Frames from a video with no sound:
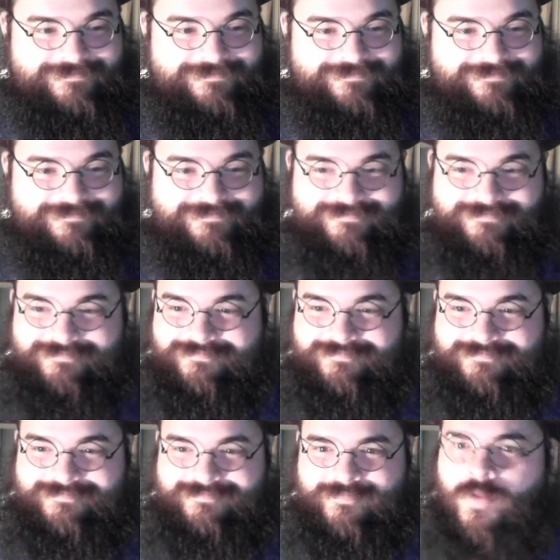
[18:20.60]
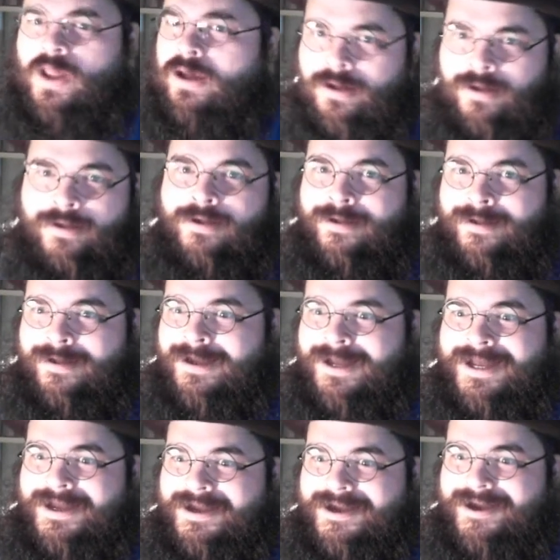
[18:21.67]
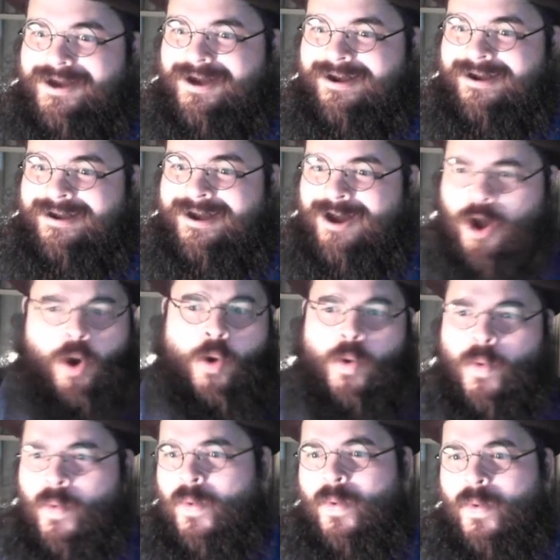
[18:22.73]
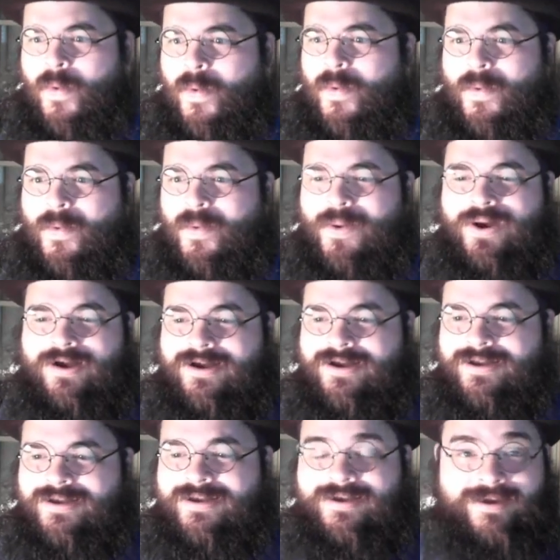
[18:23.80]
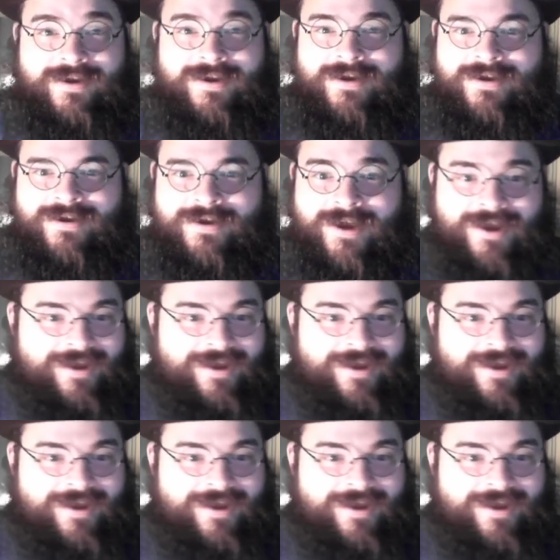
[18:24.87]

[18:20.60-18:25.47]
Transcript: Mr. Dennis. This is Shawarma. Did you really write a book?